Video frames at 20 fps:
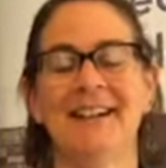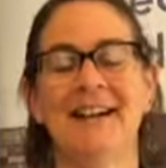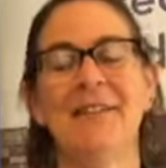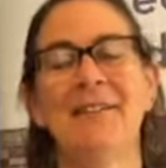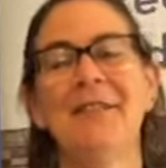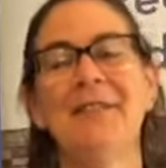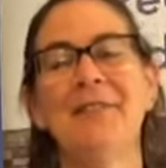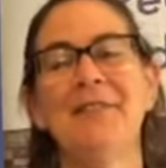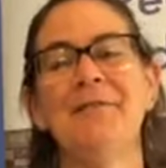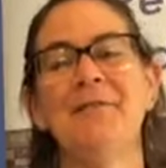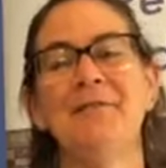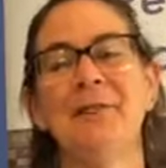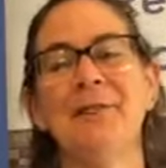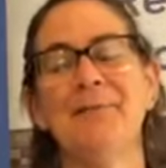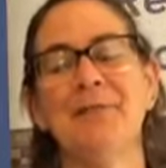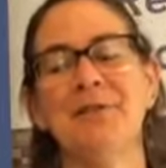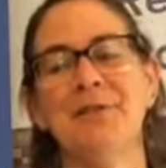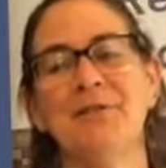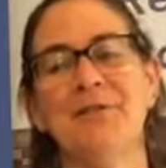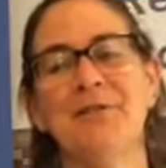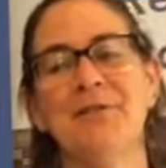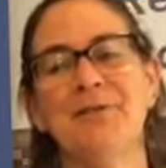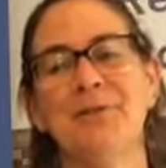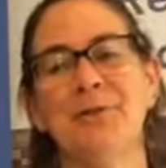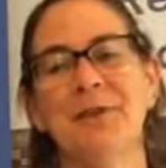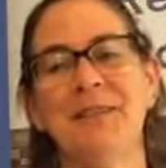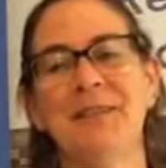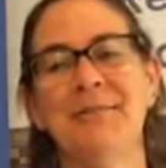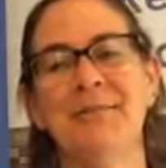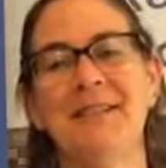I thank you very much for
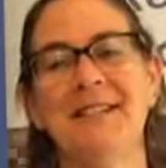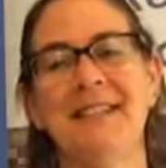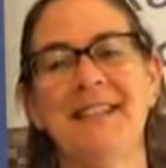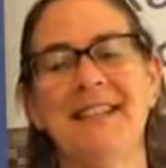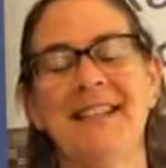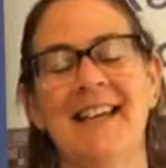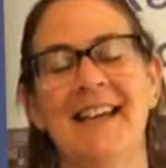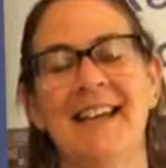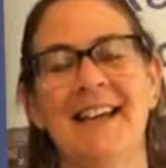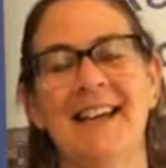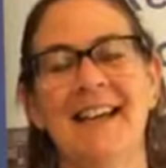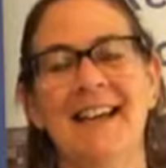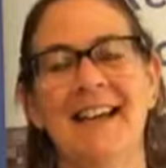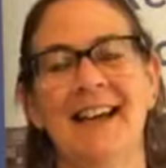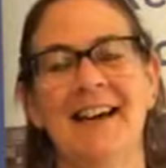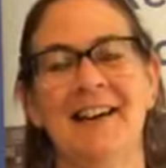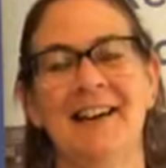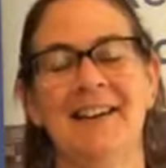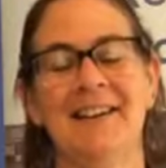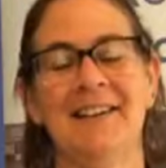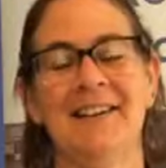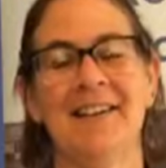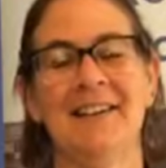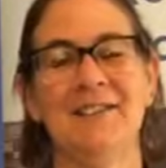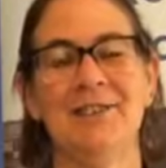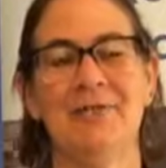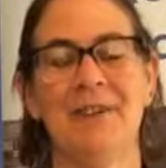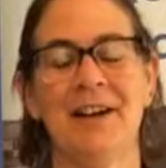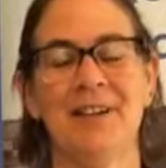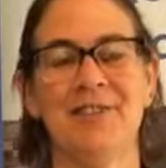joining me today
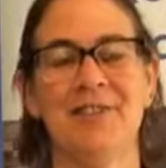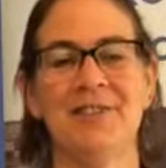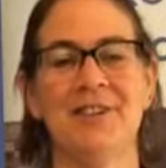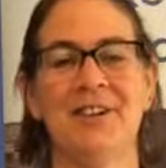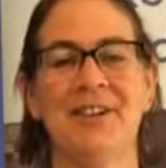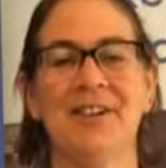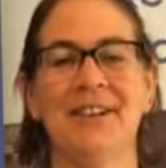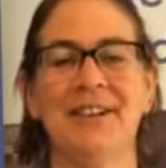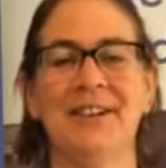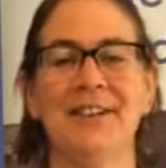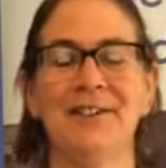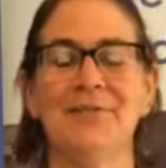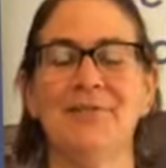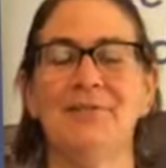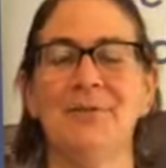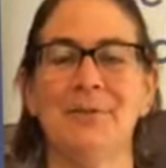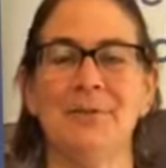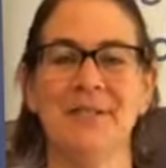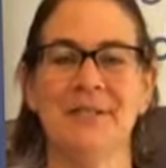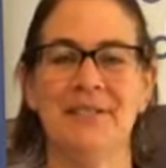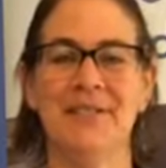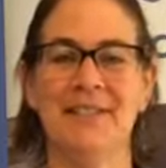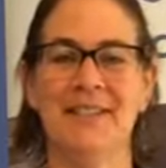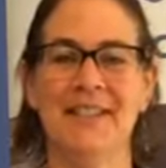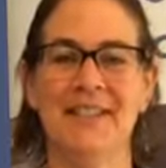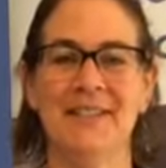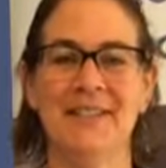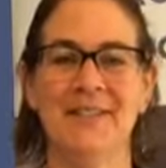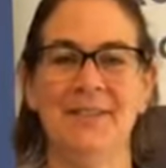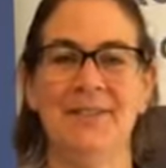at Trash Talk, and I look forward to
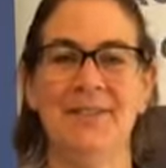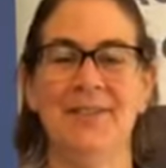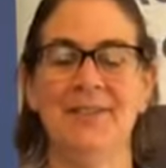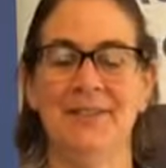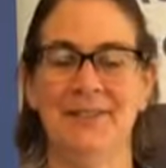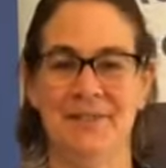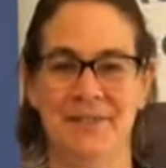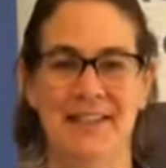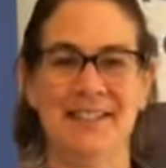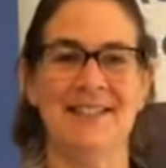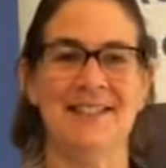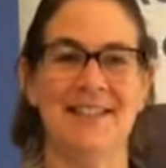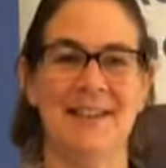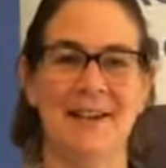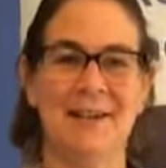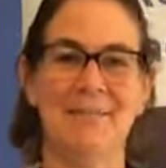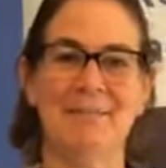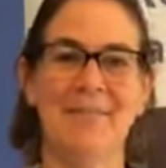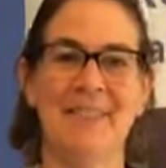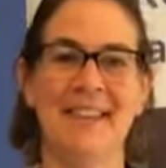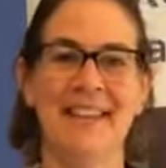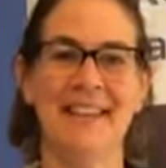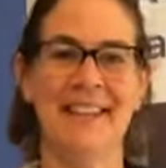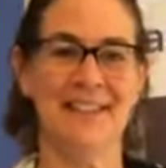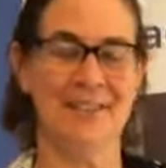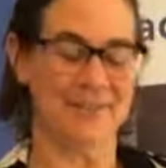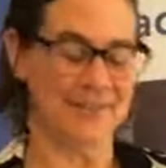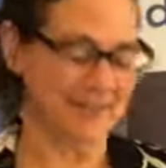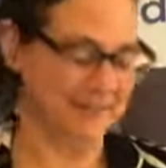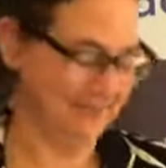seeing you next time. Thank
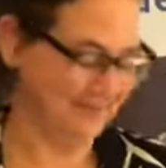you.